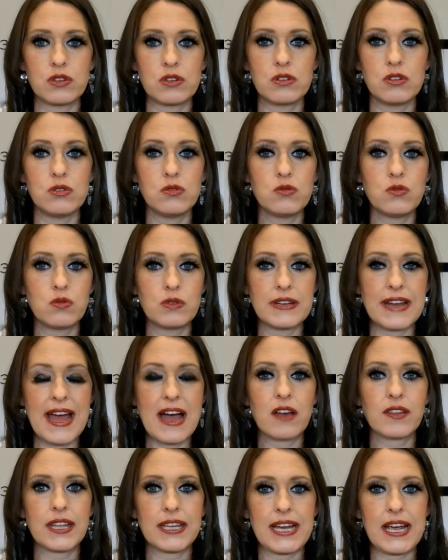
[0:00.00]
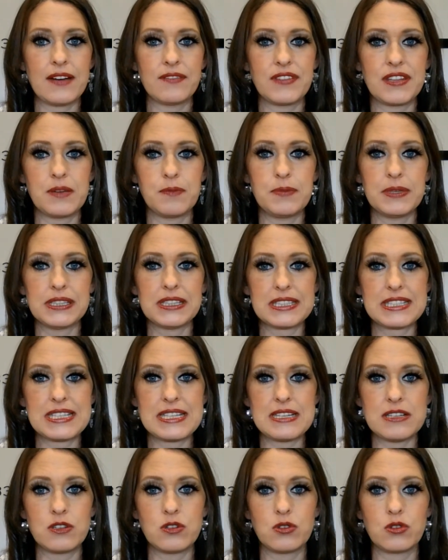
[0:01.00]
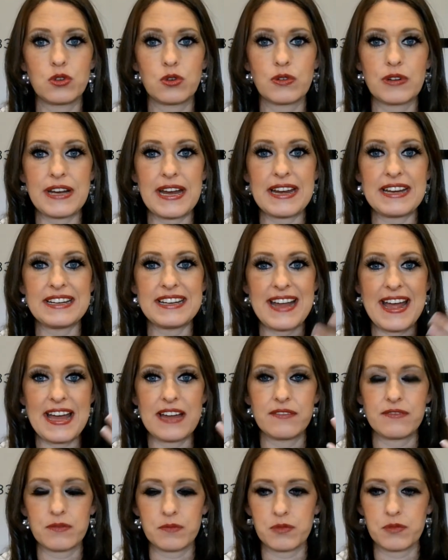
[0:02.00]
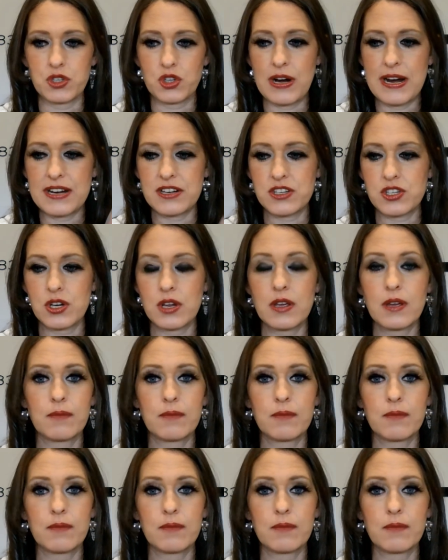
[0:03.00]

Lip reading: Now they have the ability to create an ad from scratch,